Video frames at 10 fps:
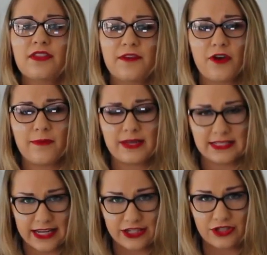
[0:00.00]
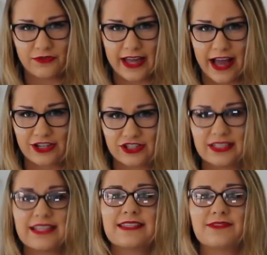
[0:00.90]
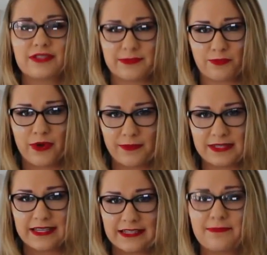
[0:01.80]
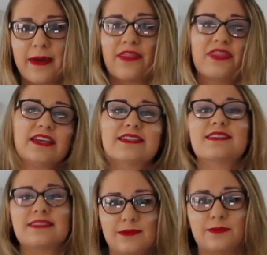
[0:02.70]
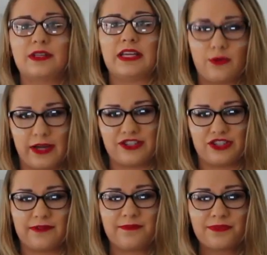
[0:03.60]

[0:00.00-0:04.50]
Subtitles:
The fermentation reaction is represented by this simple equation.